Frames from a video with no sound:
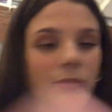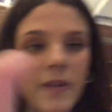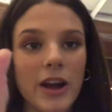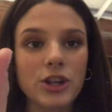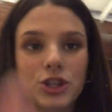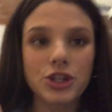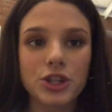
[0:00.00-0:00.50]
We
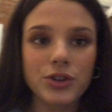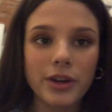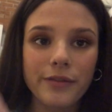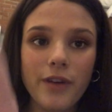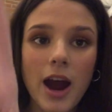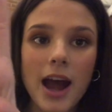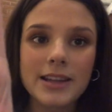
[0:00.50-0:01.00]
had shoestring
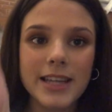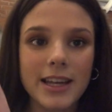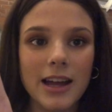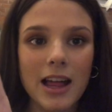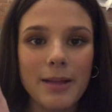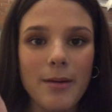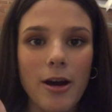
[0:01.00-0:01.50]
fries and
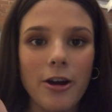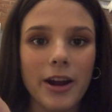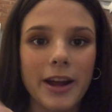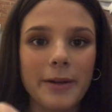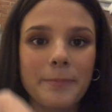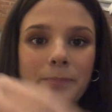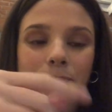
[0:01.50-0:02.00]

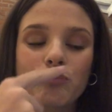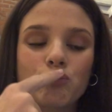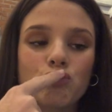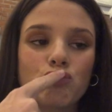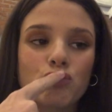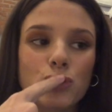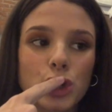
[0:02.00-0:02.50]
calamari.
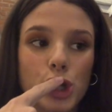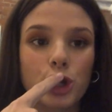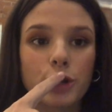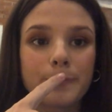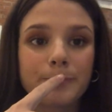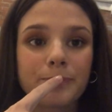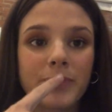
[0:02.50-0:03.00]
So
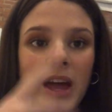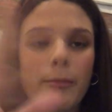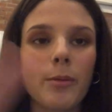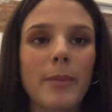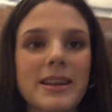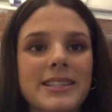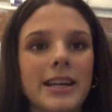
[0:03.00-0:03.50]
good. And
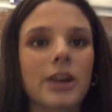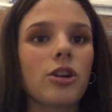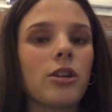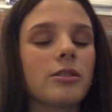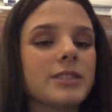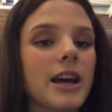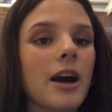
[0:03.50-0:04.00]
on my second
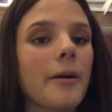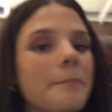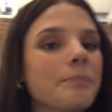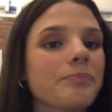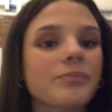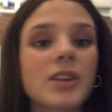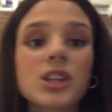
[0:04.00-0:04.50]
cocktail.
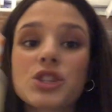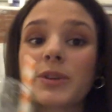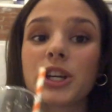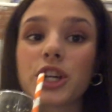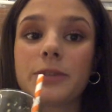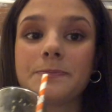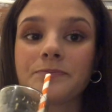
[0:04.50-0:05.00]
It's
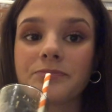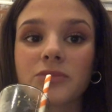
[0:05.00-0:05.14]
really good.